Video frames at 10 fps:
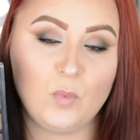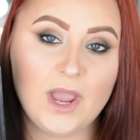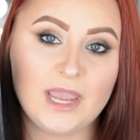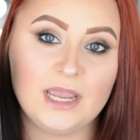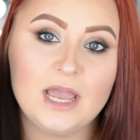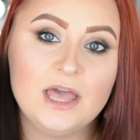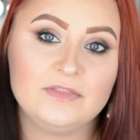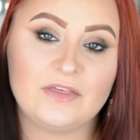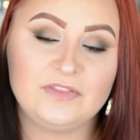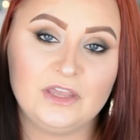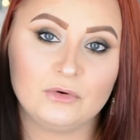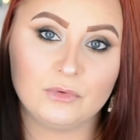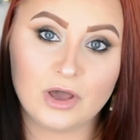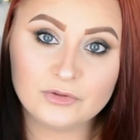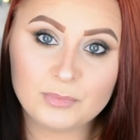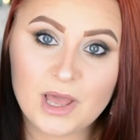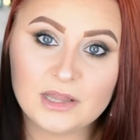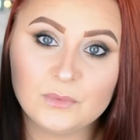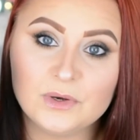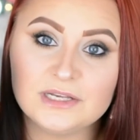way that the other
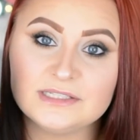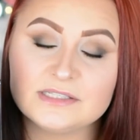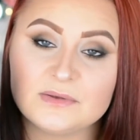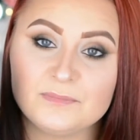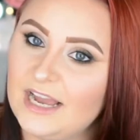palette was.